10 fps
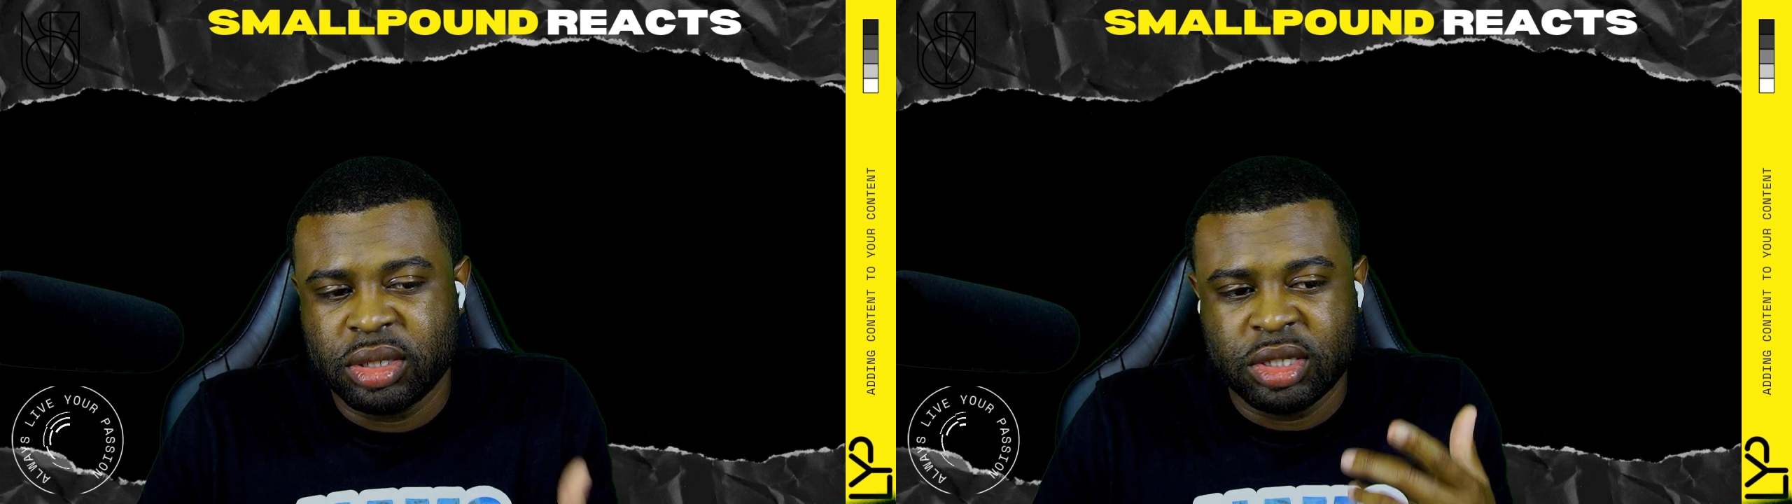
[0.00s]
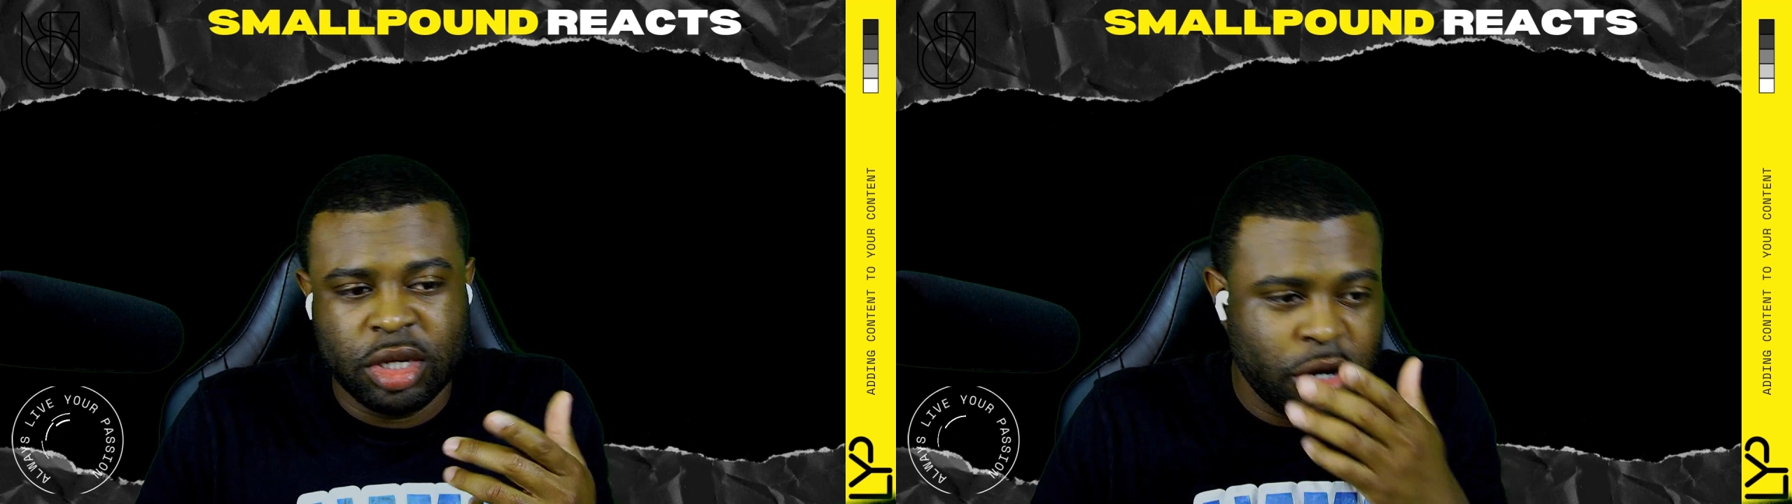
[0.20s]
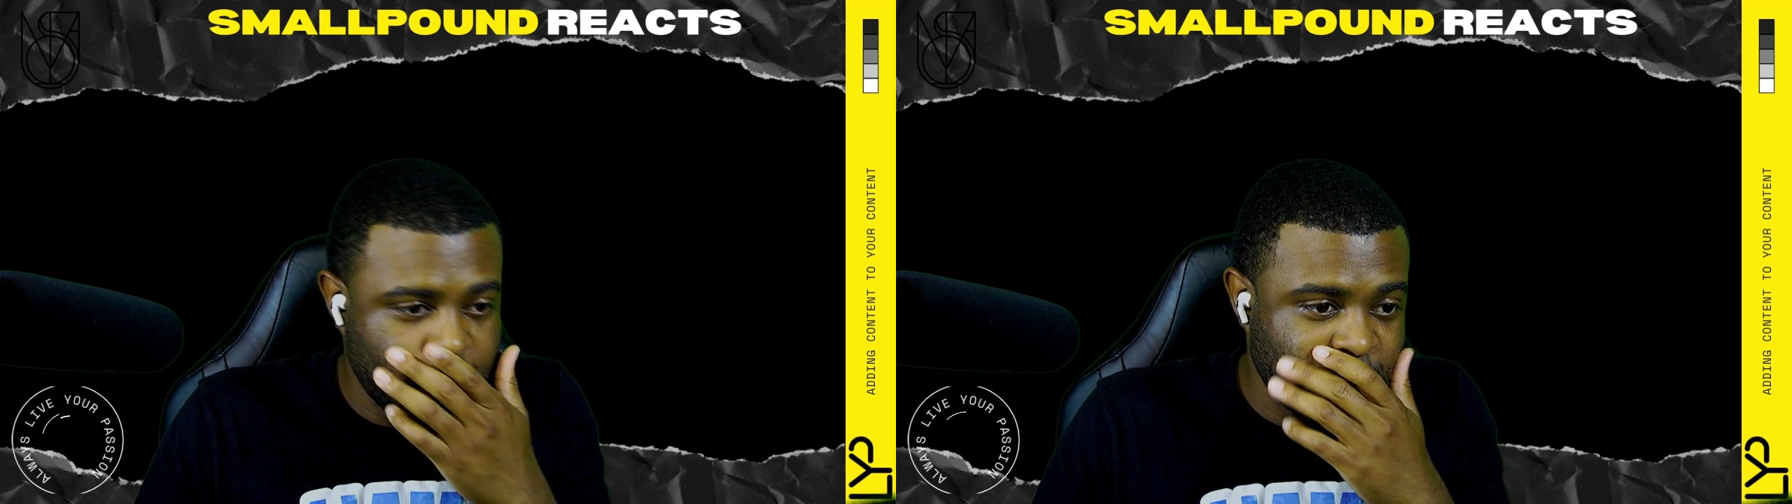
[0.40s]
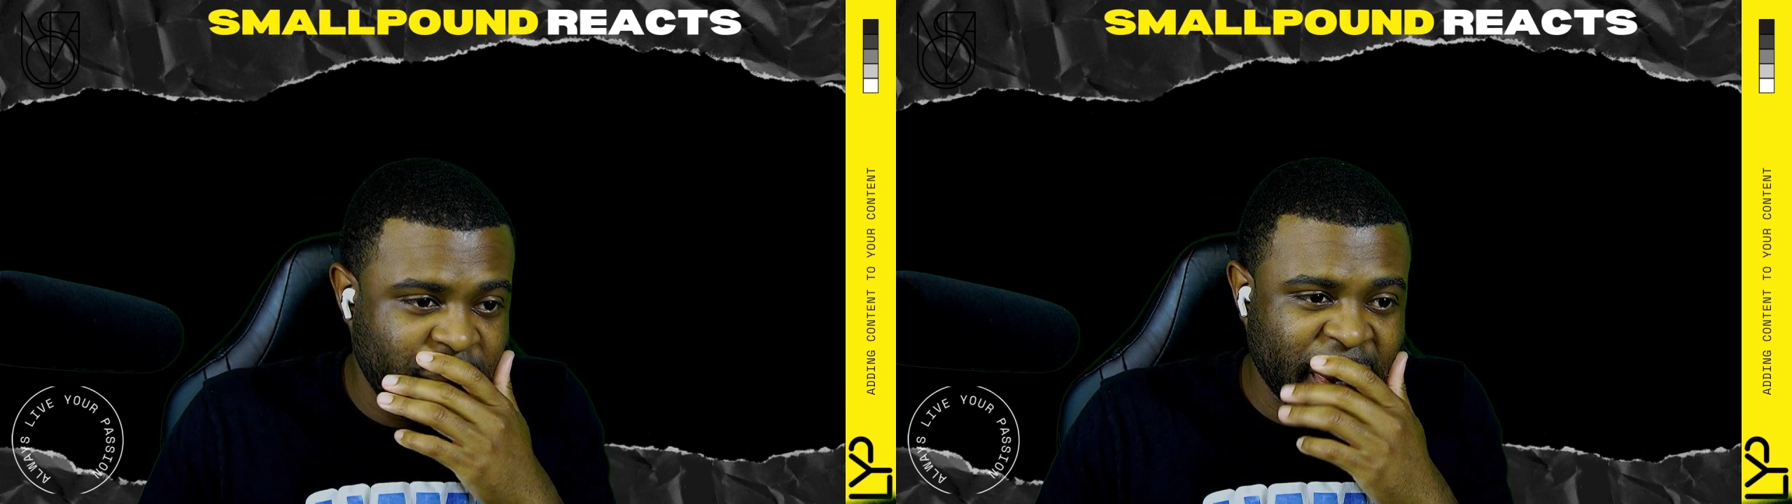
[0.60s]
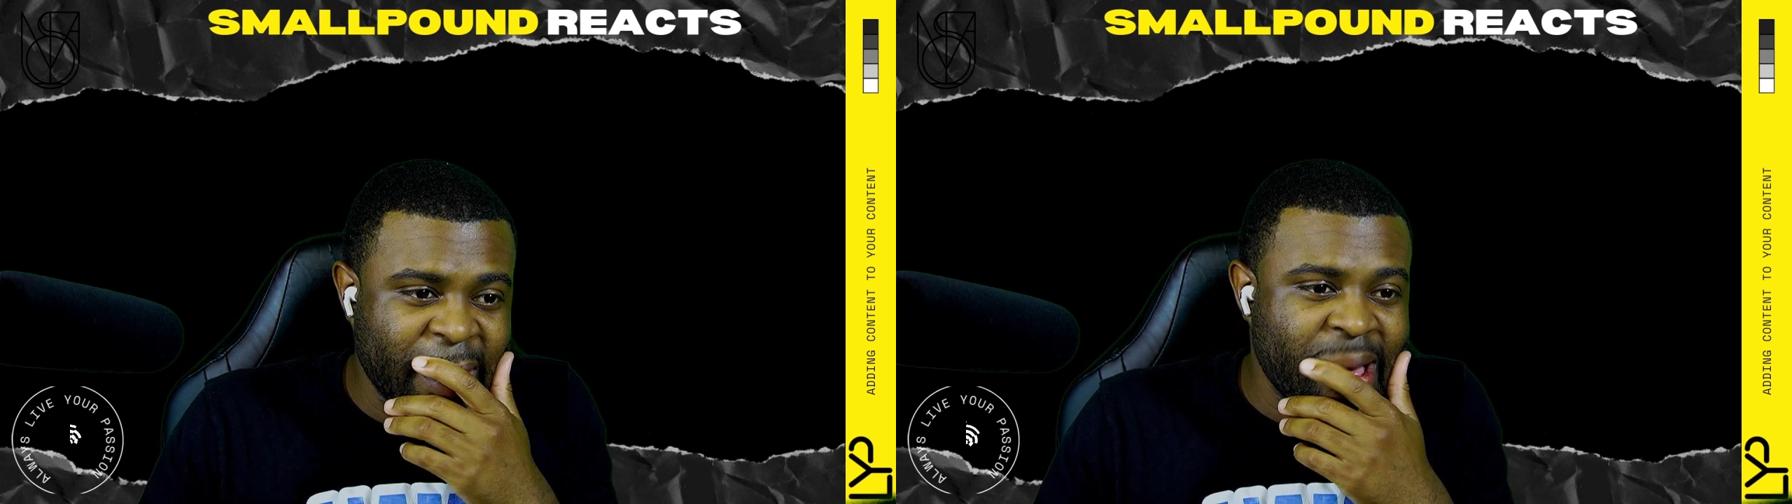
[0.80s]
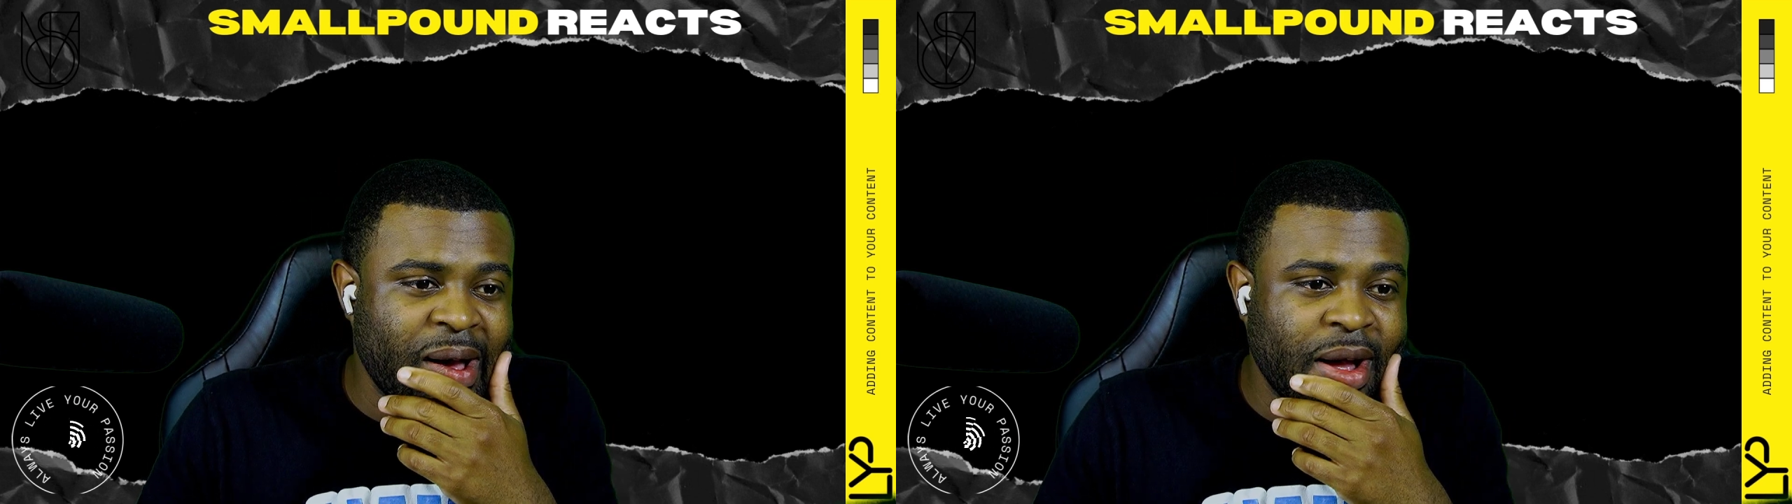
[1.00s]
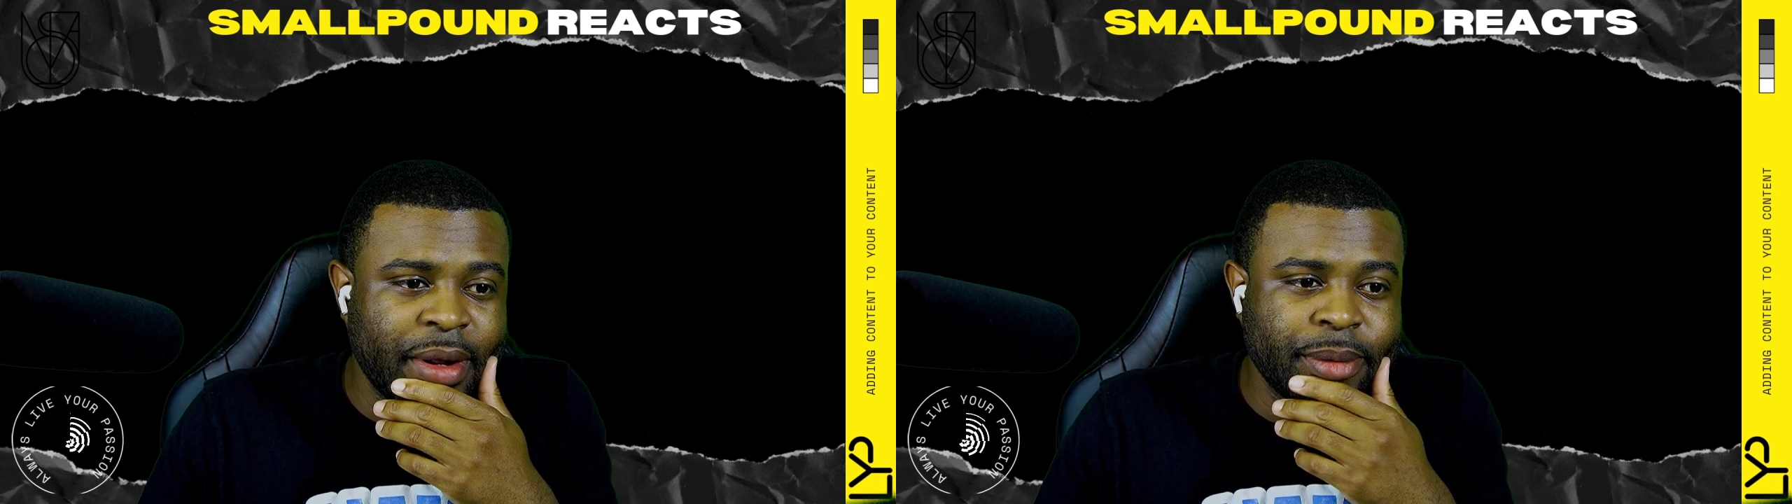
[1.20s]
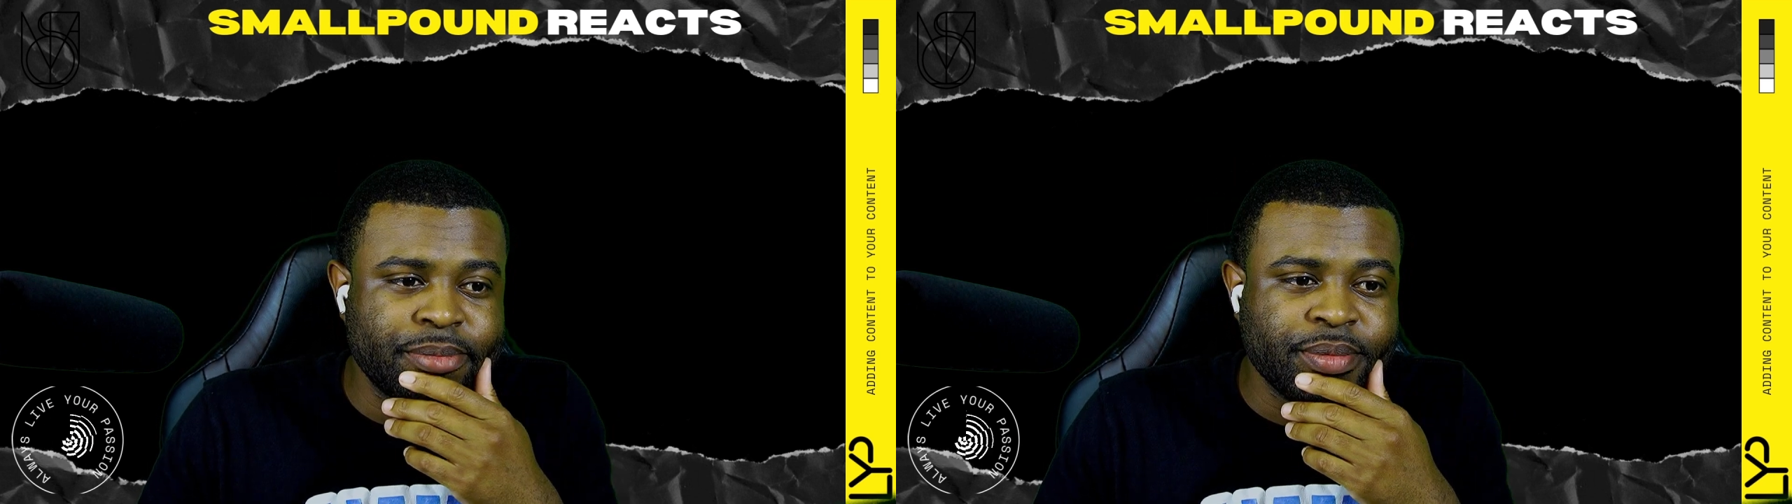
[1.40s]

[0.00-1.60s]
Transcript: to know. Um,